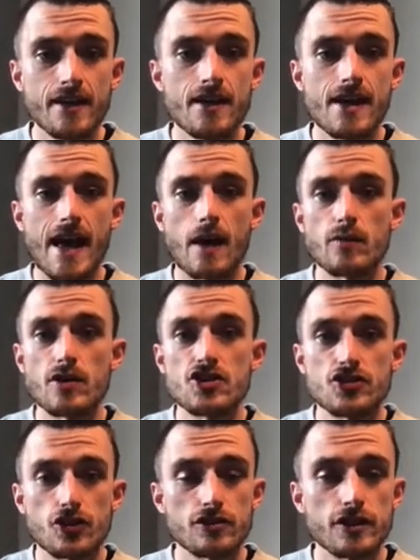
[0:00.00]
and we
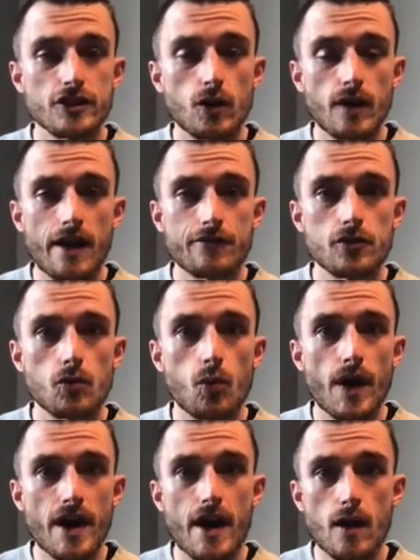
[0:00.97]
certainly don't have to
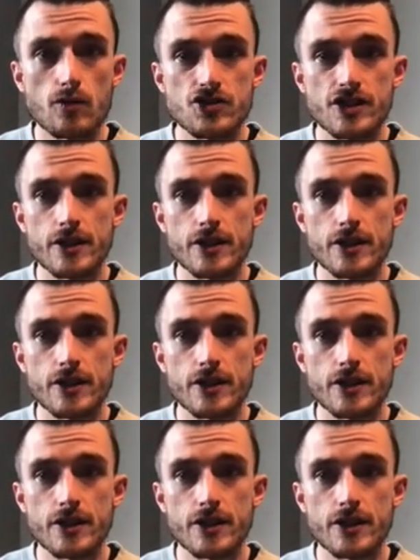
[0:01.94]
warehouse it